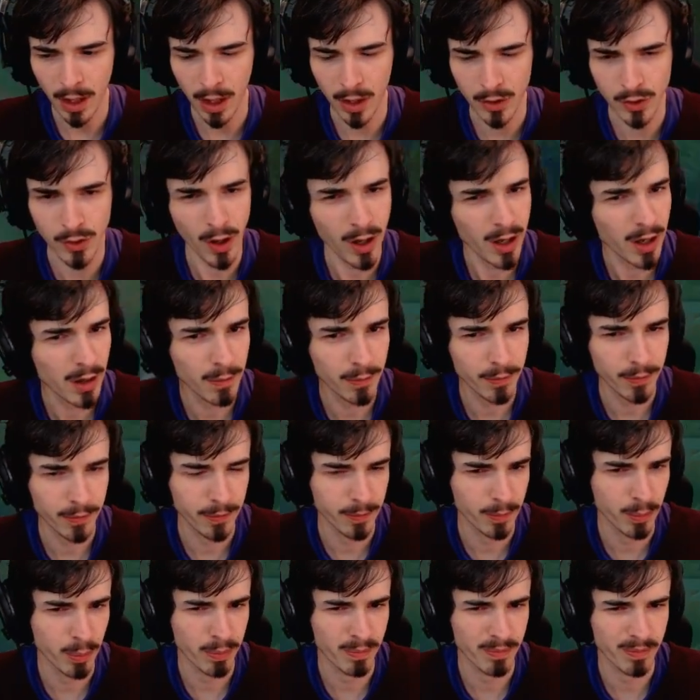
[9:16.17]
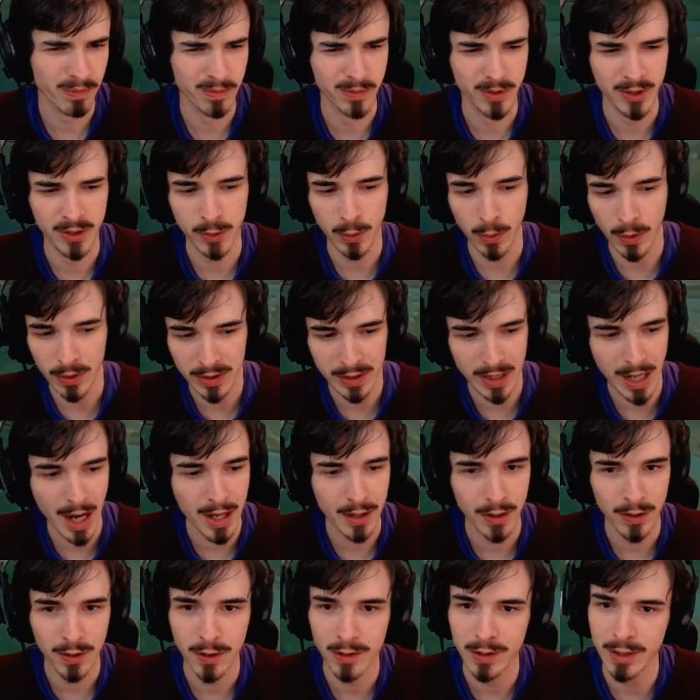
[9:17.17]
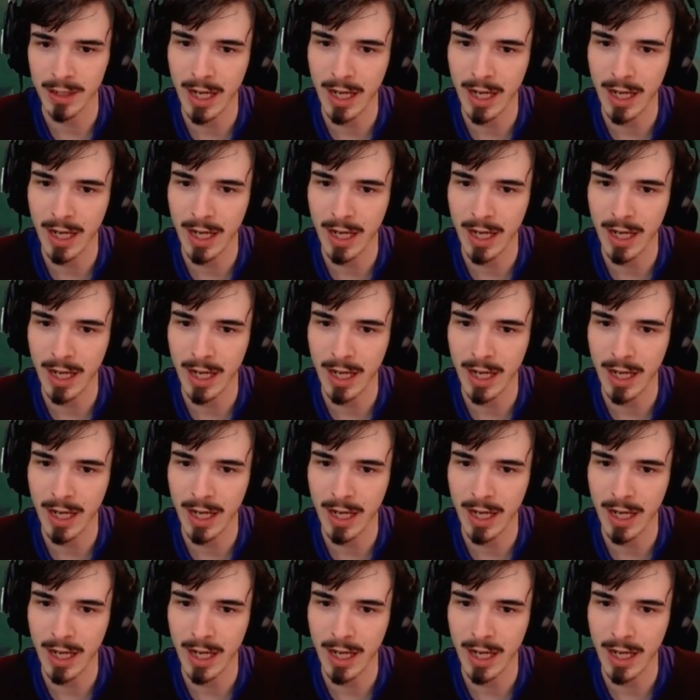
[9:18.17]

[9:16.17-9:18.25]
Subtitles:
Triumph, sort of standard.